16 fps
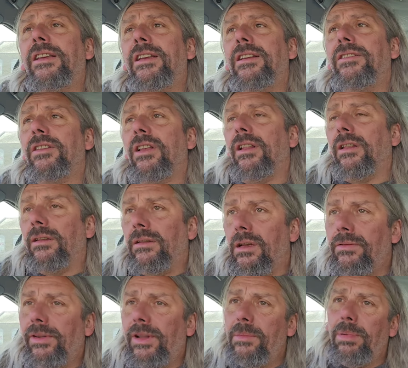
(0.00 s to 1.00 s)
is a
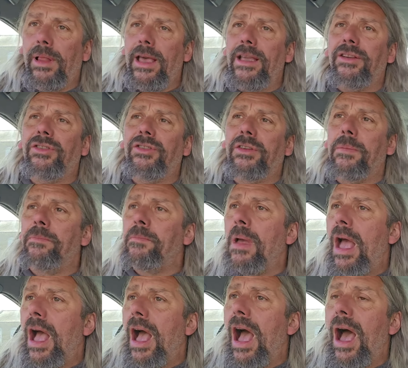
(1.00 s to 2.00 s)
lovely place,
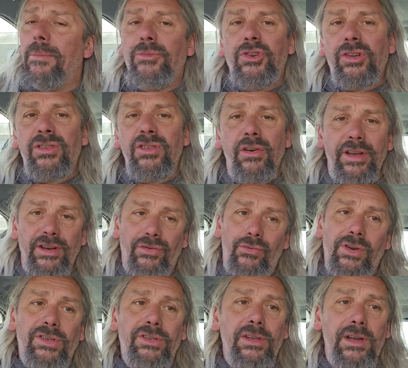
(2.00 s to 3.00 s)
I'm just not
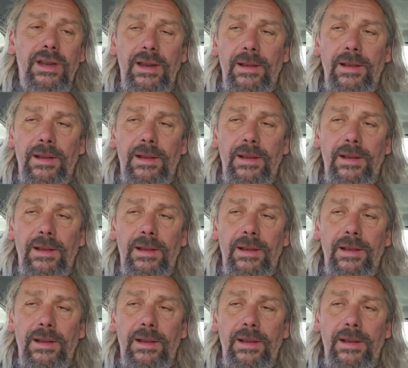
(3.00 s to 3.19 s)
interested in